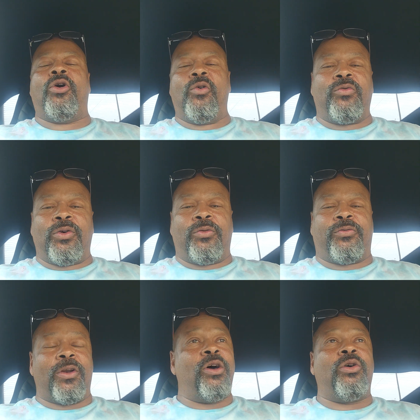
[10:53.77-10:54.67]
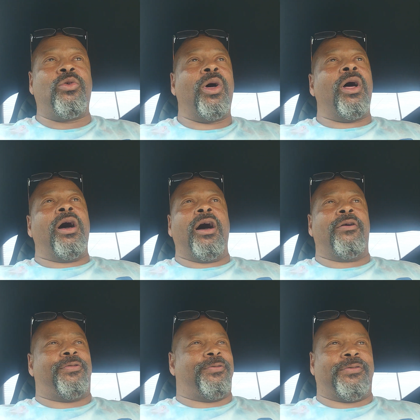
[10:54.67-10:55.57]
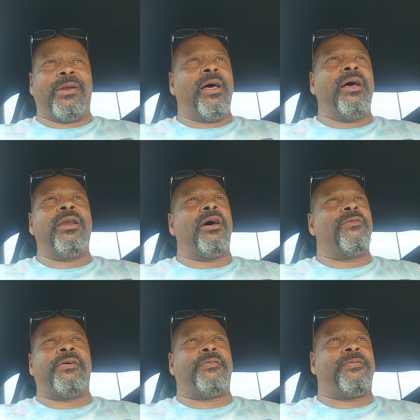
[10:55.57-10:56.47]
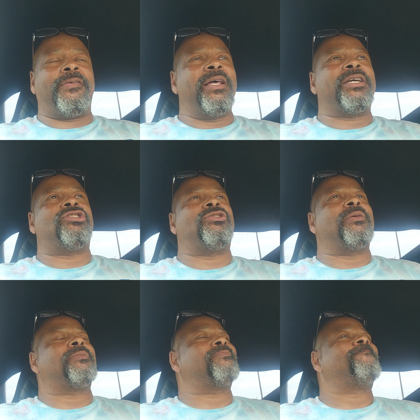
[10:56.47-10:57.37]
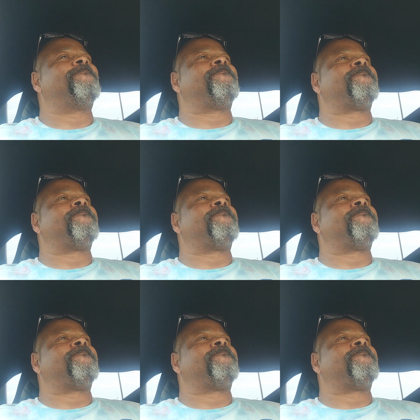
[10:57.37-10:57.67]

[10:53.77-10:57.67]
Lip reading: overflow of flood of affliction?